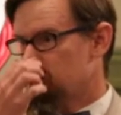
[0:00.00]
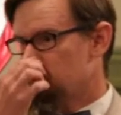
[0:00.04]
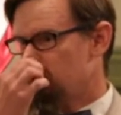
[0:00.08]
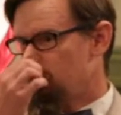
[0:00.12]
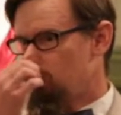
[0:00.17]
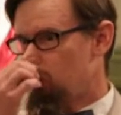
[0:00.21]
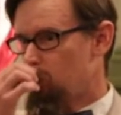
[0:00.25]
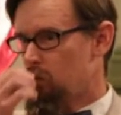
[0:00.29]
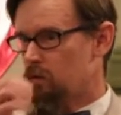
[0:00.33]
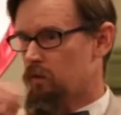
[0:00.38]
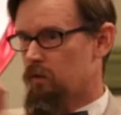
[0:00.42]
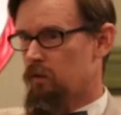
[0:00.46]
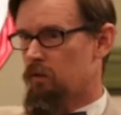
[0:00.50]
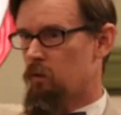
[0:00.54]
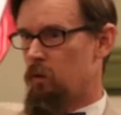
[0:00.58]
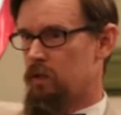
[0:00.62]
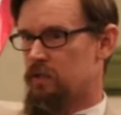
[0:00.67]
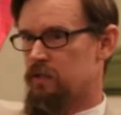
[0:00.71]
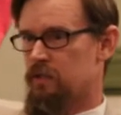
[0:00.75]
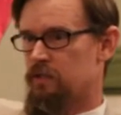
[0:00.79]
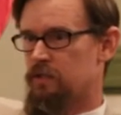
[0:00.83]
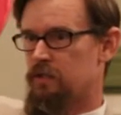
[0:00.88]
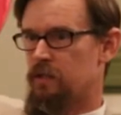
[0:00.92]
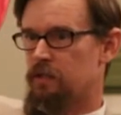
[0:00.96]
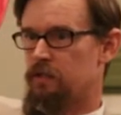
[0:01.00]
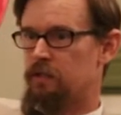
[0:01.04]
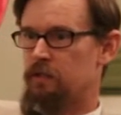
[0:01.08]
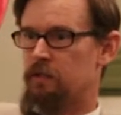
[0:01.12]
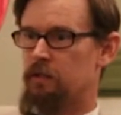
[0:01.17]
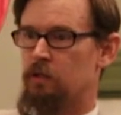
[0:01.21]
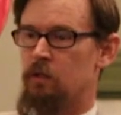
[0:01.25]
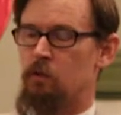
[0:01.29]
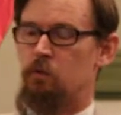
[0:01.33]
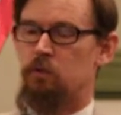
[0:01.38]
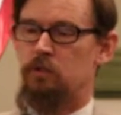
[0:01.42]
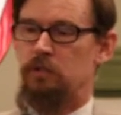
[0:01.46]
There were questions that
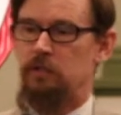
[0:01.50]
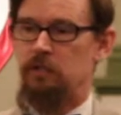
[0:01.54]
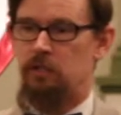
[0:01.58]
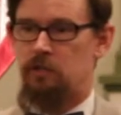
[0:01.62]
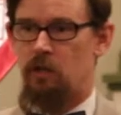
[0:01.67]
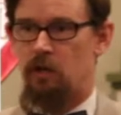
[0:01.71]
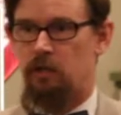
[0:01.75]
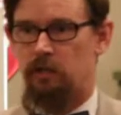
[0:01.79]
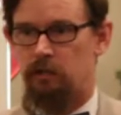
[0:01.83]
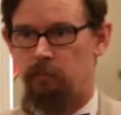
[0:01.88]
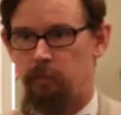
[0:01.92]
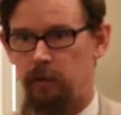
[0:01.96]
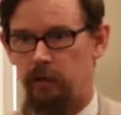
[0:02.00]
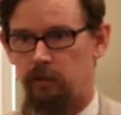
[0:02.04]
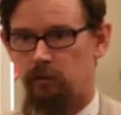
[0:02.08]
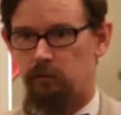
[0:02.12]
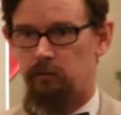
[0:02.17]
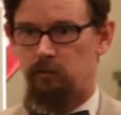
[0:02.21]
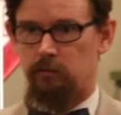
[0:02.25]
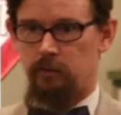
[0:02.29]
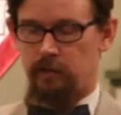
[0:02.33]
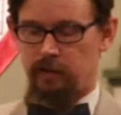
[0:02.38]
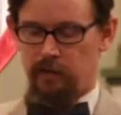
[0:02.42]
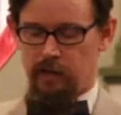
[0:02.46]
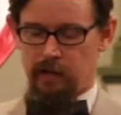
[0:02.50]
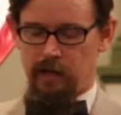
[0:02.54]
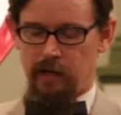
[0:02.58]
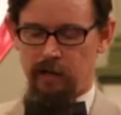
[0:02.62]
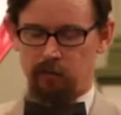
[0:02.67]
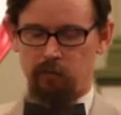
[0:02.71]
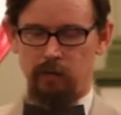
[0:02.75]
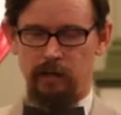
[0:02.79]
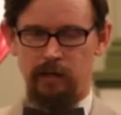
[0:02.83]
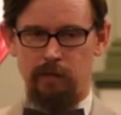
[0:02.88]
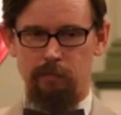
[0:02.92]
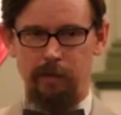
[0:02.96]
theologians talked about and that I
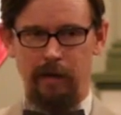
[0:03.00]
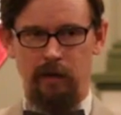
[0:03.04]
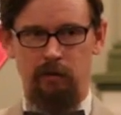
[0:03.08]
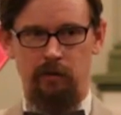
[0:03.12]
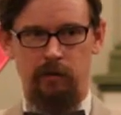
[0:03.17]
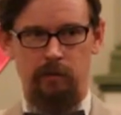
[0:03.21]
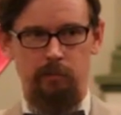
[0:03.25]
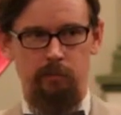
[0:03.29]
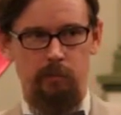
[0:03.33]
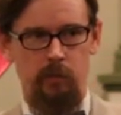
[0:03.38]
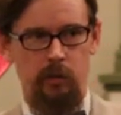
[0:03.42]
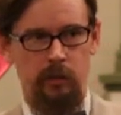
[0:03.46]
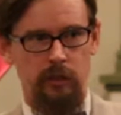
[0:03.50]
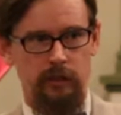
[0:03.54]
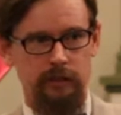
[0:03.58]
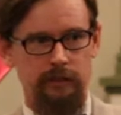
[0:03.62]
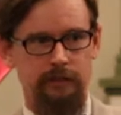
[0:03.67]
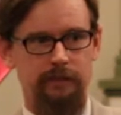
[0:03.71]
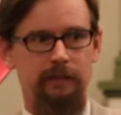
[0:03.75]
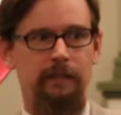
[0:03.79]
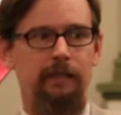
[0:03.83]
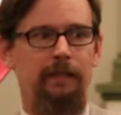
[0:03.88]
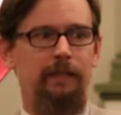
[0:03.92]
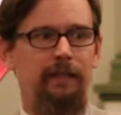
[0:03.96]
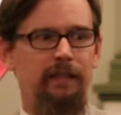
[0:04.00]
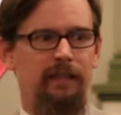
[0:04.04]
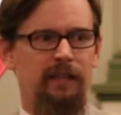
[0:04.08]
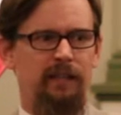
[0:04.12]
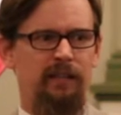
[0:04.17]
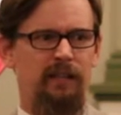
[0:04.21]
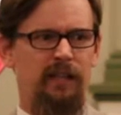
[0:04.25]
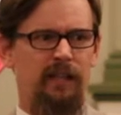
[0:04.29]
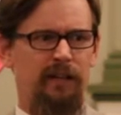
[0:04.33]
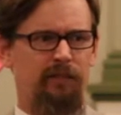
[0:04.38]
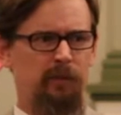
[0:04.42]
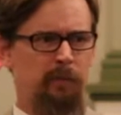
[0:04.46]
read about in books
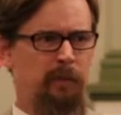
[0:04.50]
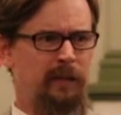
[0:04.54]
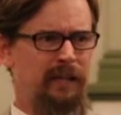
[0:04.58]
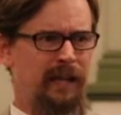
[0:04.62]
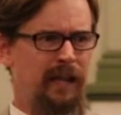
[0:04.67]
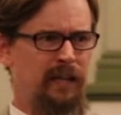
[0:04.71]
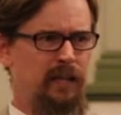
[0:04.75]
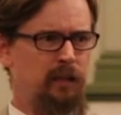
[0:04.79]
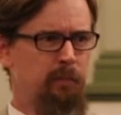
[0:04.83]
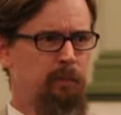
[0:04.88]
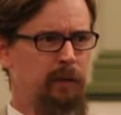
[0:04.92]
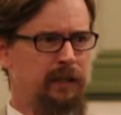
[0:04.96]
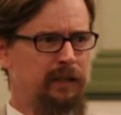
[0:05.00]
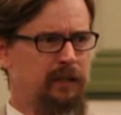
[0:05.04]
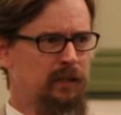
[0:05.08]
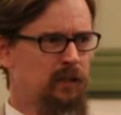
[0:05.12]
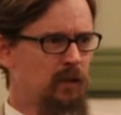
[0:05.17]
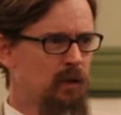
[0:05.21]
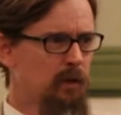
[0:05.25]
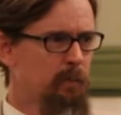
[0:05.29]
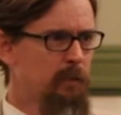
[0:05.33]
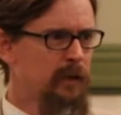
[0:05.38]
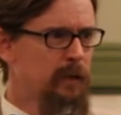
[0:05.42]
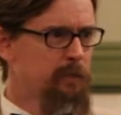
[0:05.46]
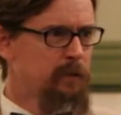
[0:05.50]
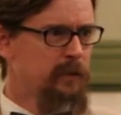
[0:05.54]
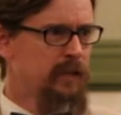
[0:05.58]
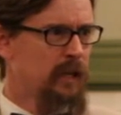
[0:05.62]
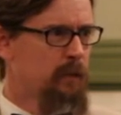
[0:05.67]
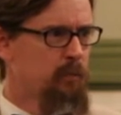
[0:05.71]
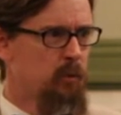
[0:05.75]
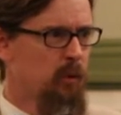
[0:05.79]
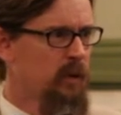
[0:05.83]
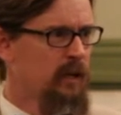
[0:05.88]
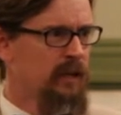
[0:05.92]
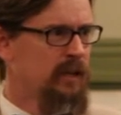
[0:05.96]
and that everybody had an opinion on, but up to
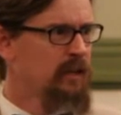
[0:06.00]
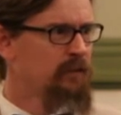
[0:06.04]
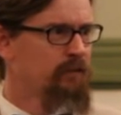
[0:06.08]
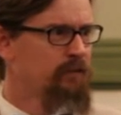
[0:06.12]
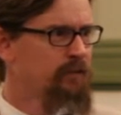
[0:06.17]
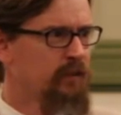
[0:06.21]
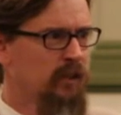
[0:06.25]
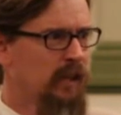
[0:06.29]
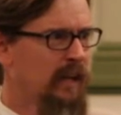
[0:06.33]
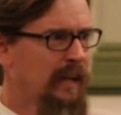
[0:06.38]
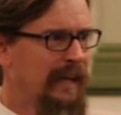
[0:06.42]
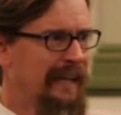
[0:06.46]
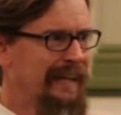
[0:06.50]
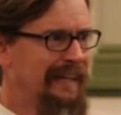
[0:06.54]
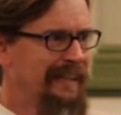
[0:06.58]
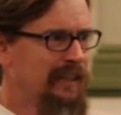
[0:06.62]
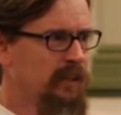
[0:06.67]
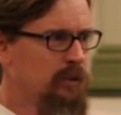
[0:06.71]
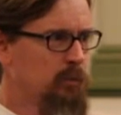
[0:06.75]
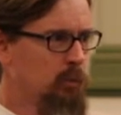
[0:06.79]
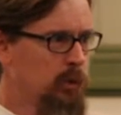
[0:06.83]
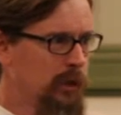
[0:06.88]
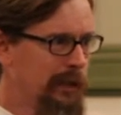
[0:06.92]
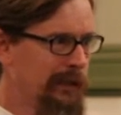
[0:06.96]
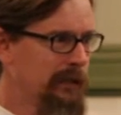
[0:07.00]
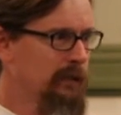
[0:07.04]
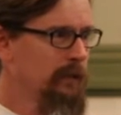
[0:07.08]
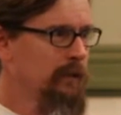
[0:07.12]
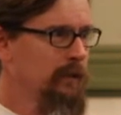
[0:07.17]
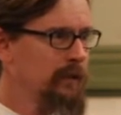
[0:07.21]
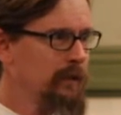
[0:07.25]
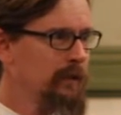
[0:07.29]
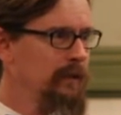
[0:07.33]
that point I didn't feel like I needed one.